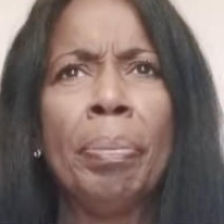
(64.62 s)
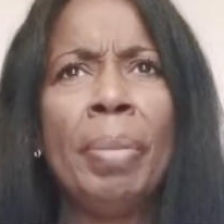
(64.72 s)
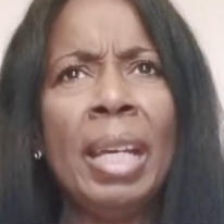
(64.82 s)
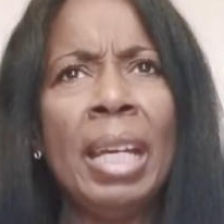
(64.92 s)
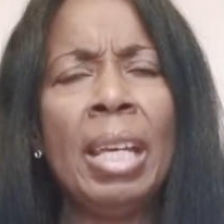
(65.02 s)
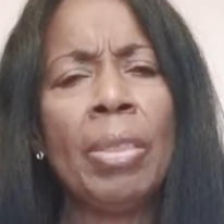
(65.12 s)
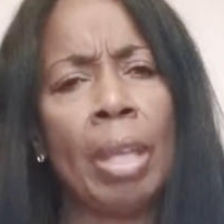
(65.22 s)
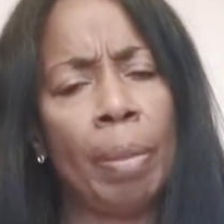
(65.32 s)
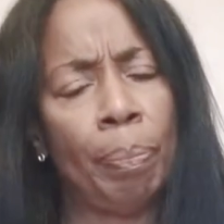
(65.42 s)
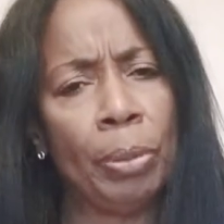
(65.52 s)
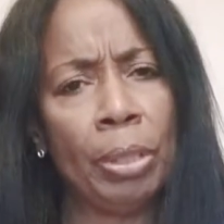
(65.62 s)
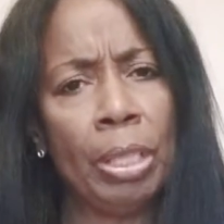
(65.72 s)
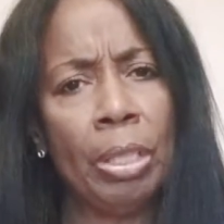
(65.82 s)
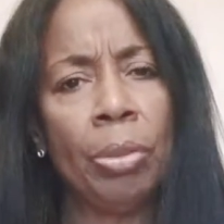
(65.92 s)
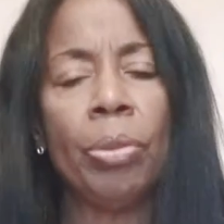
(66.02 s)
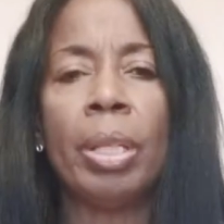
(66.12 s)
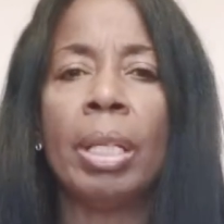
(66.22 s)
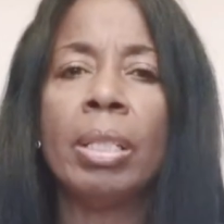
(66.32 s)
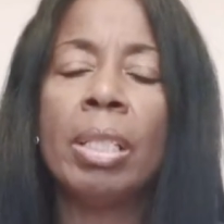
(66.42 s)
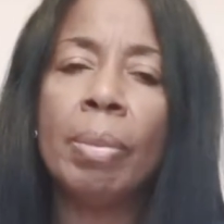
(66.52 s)
mean. They bully you. They
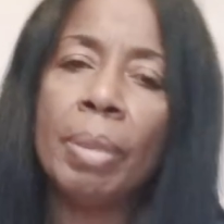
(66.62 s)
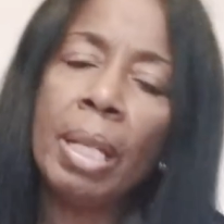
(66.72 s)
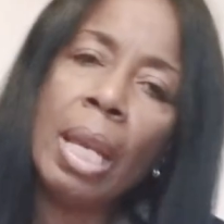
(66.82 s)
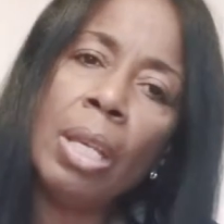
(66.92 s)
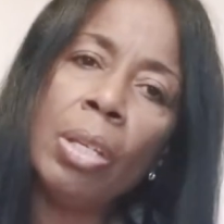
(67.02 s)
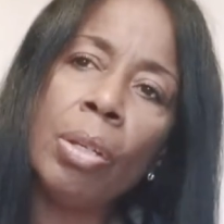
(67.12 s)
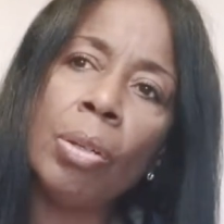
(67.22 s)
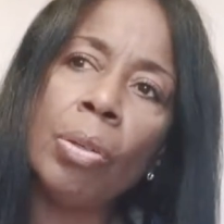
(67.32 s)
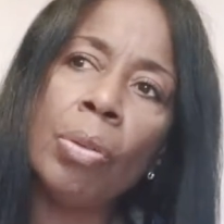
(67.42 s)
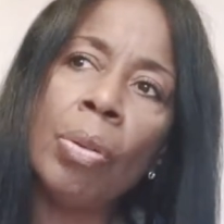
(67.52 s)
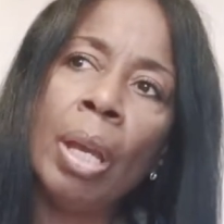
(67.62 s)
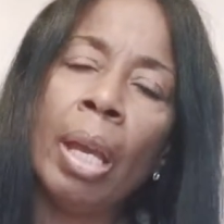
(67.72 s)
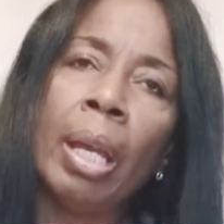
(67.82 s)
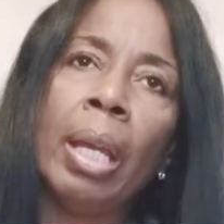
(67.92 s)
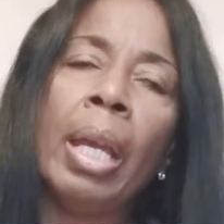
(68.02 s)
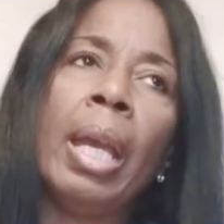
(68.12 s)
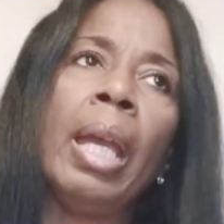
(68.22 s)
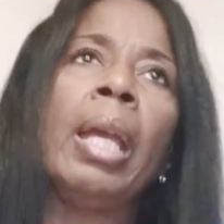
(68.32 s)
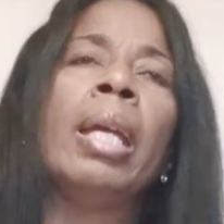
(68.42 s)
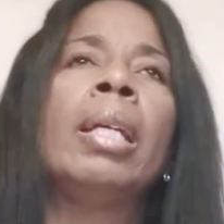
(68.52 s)
intimidate you,
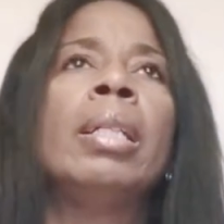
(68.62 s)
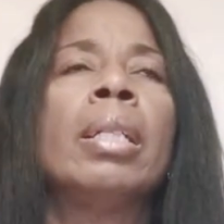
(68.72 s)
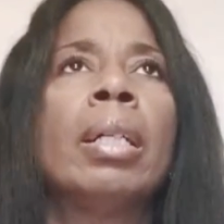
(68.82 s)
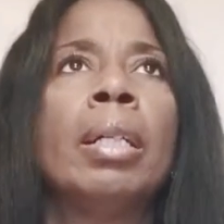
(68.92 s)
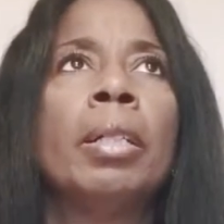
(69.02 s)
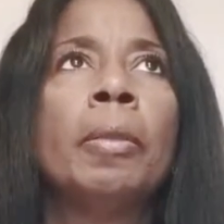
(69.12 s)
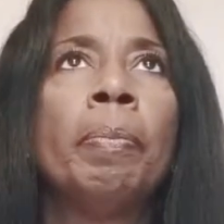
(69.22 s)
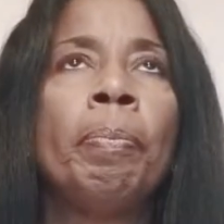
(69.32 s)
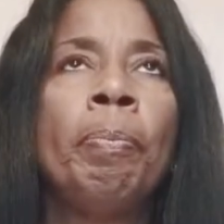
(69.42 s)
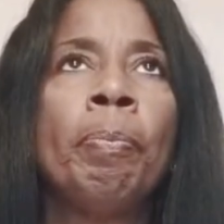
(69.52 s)
and